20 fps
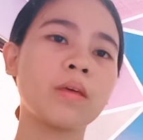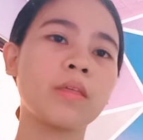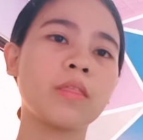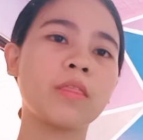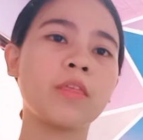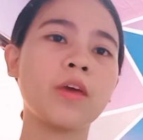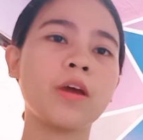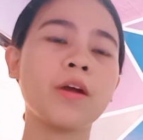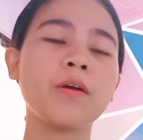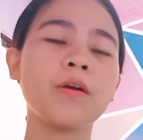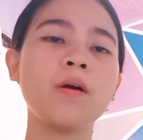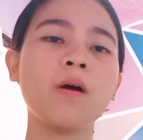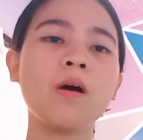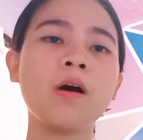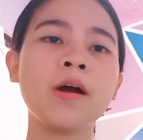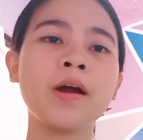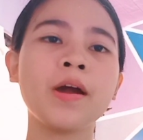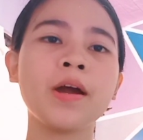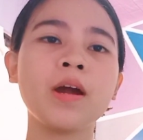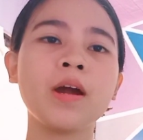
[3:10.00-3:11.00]
there
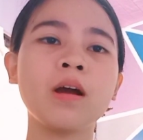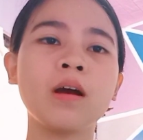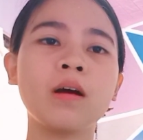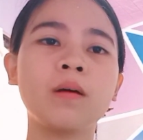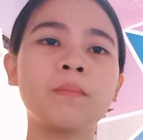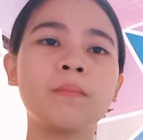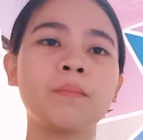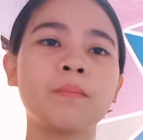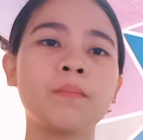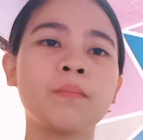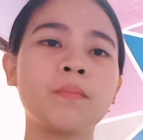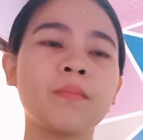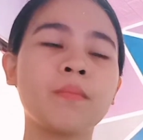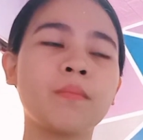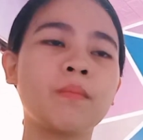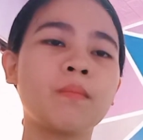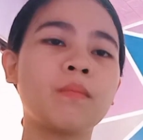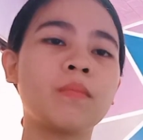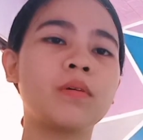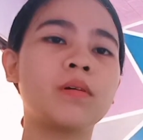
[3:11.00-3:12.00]
are
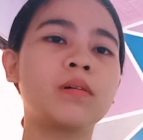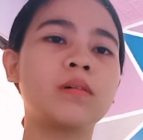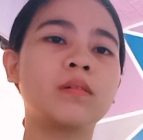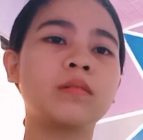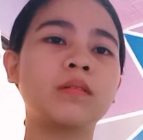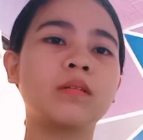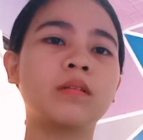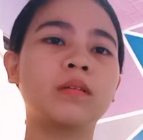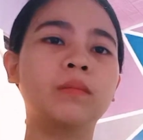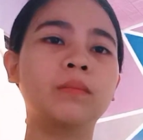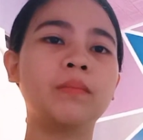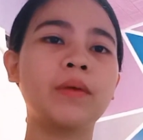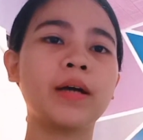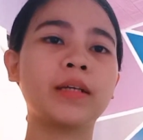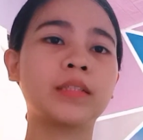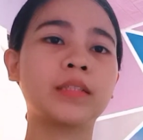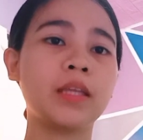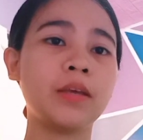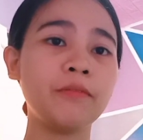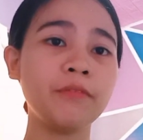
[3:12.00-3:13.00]

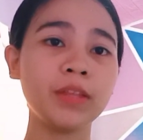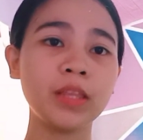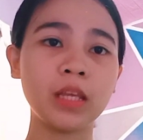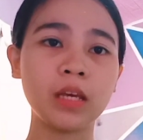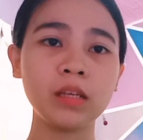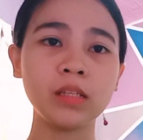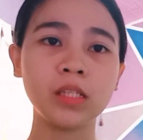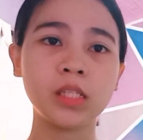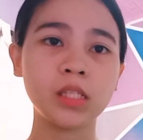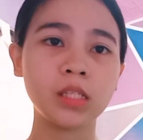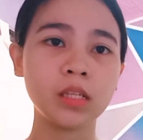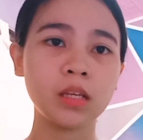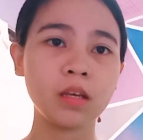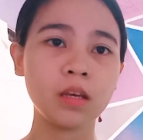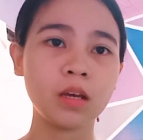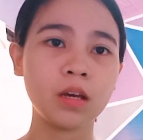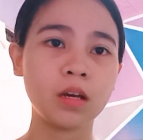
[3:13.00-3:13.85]
activities